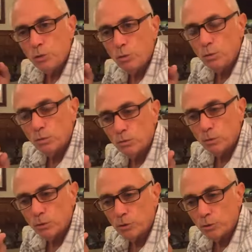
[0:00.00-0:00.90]

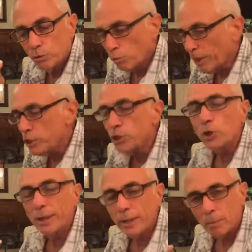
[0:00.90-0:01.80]
to
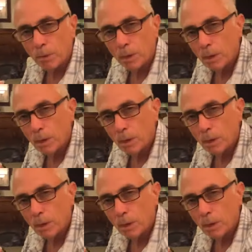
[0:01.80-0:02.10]
register a number.